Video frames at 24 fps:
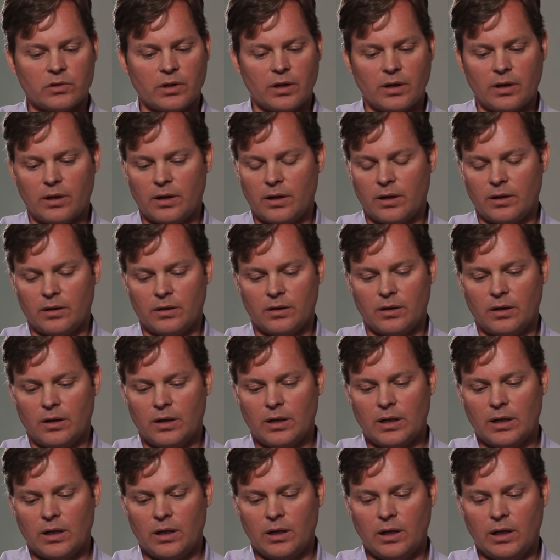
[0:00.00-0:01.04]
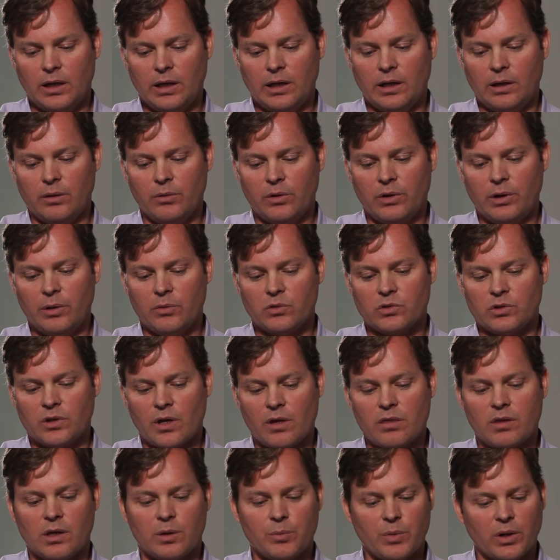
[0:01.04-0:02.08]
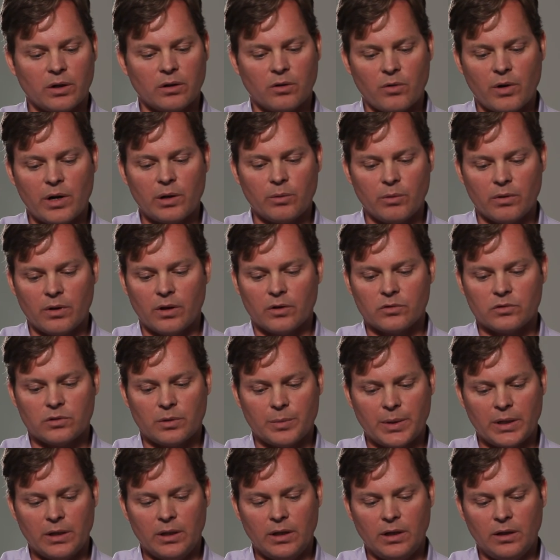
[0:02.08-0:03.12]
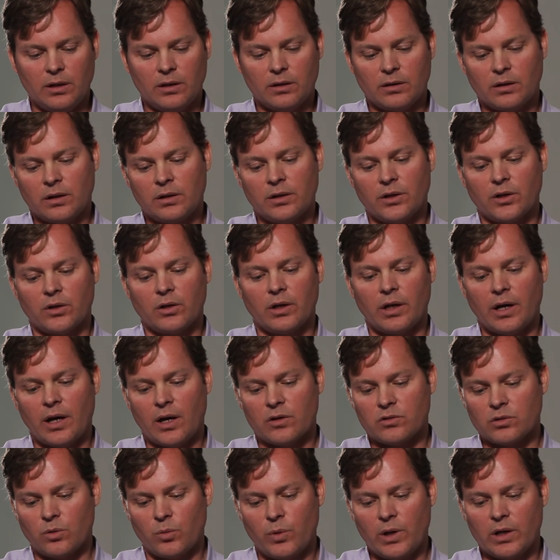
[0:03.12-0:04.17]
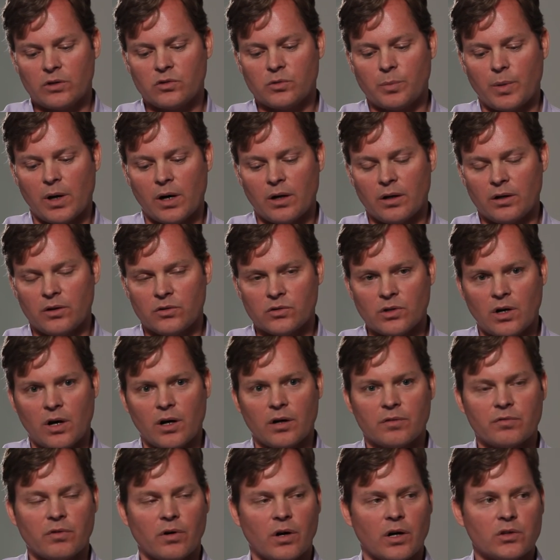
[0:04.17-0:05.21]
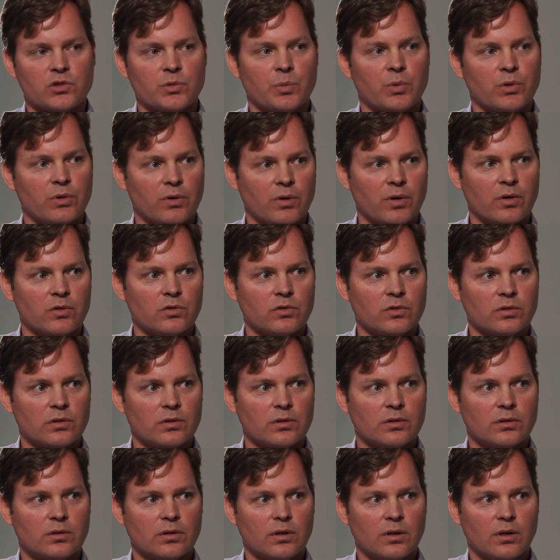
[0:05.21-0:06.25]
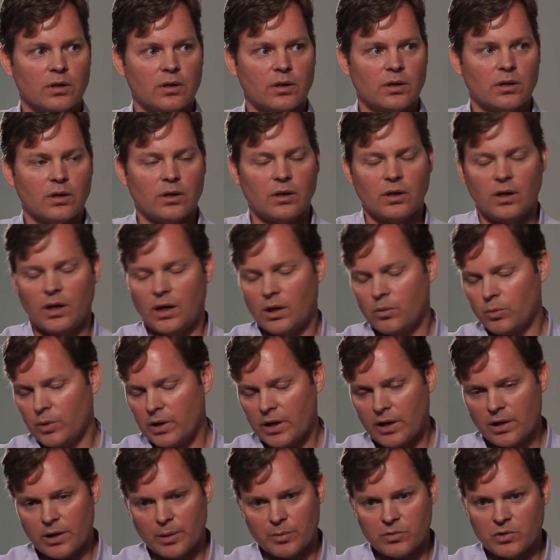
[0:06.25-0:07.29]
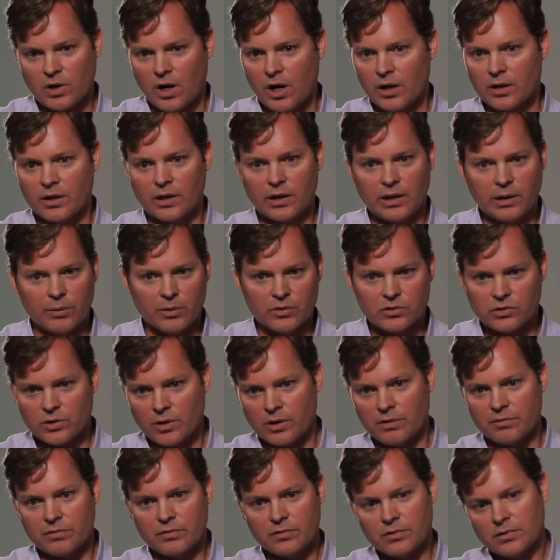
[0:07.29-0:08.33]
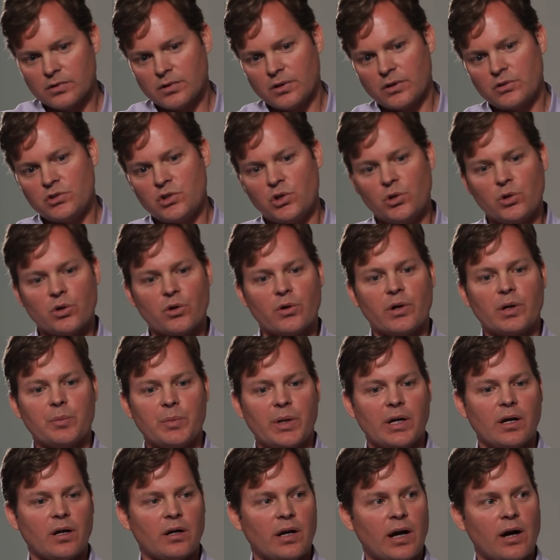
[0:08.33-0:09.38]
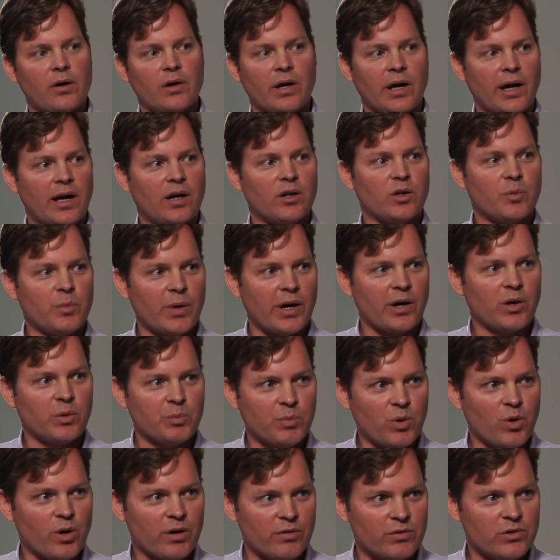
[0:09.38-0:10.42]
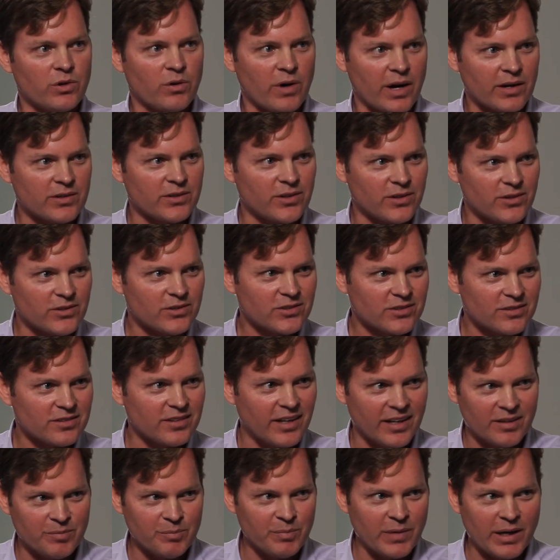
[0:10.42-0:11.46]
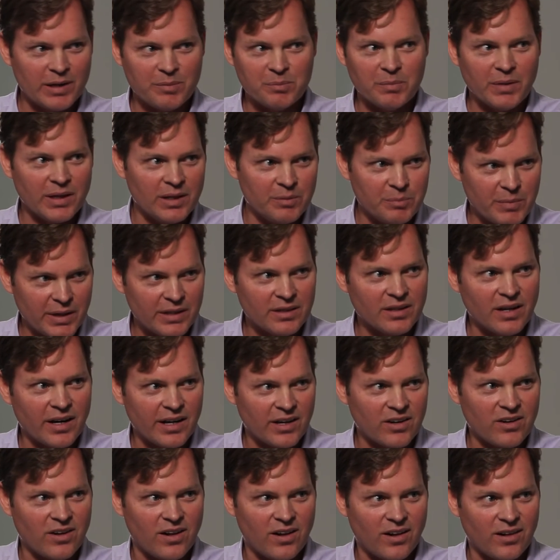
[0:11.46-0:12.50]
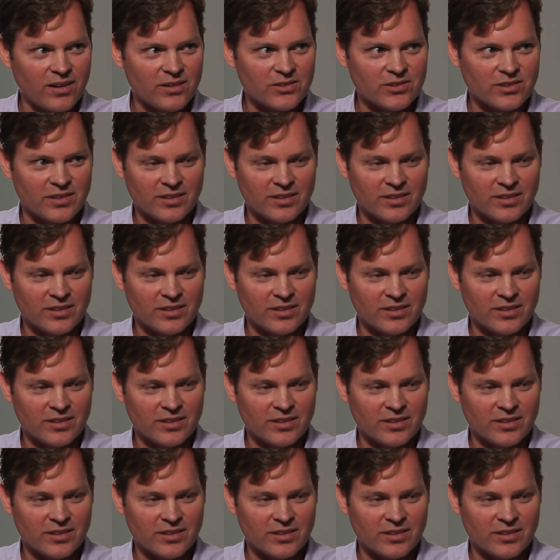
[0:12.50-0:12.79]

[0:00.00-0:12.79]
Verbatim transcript: I, I, he was nothing but great with us. I mean, he clearly has a weak spot in his heart for entrepreneurs. And we end up talking. He was sort of tutoring me on how to handle my own board of directors at, at in midnight calls.